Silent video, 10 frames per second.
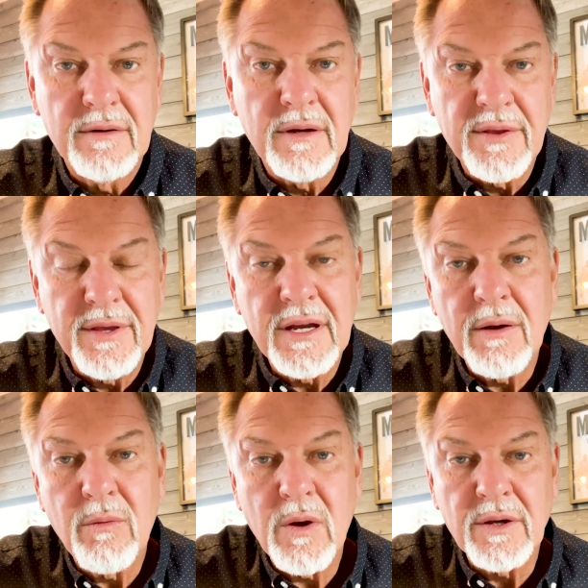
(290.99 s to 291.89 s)
I think I
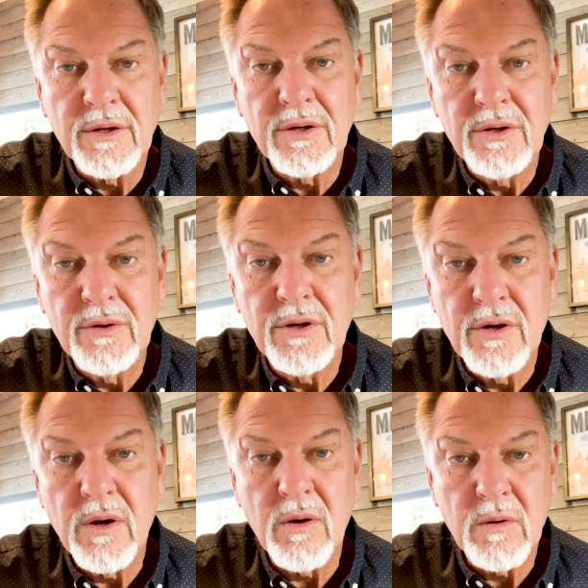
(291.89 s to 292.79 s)
want you to
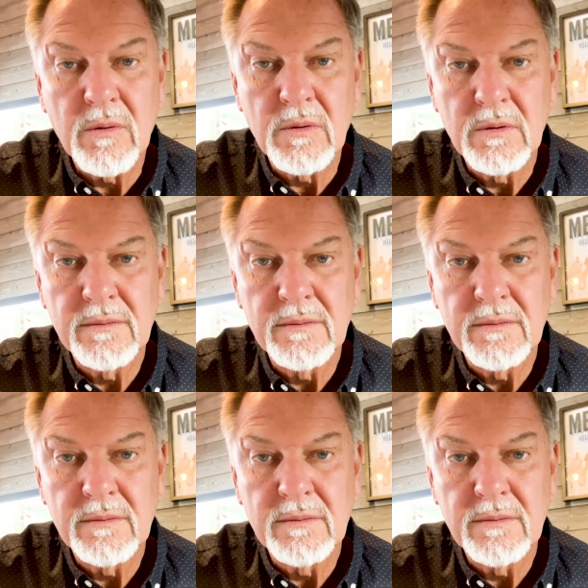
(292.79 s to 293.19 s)
know,